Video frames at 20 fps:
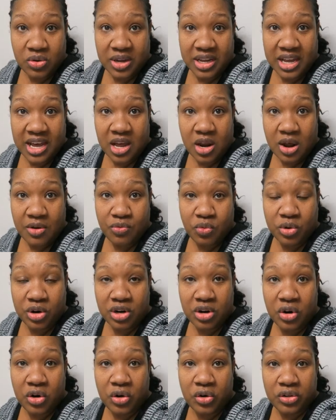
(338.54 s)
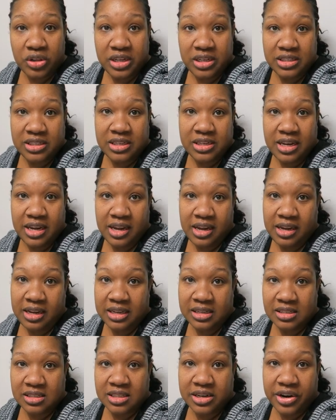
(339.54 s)
So I got off work early today
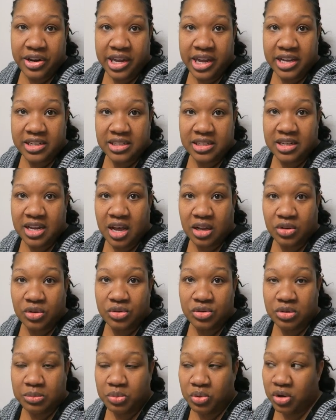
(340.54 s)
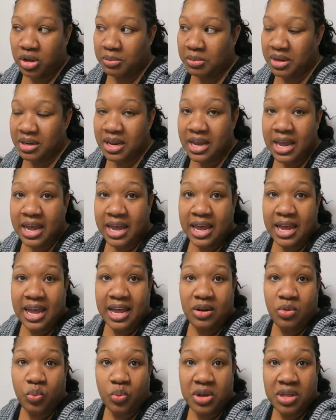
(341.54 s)
because Tariq has a doctor's appointment.
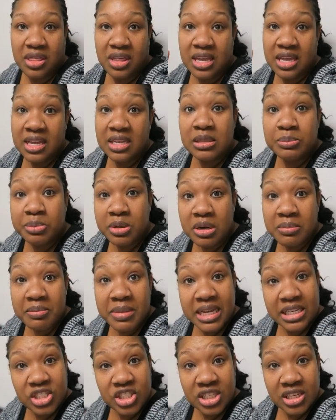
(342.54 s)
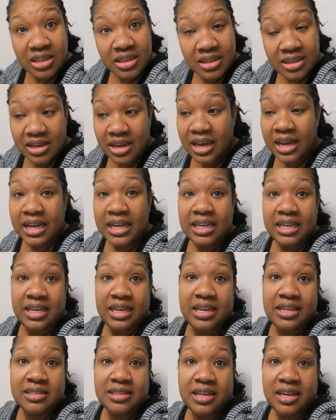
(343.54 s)
And with his permission,
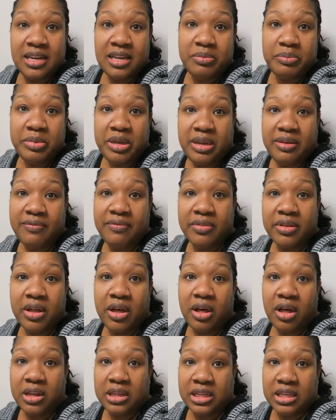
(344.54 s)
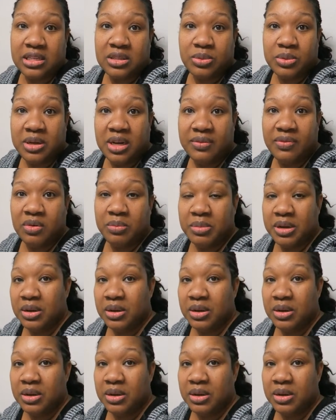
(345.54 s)
he's letting me vlog this, whatever.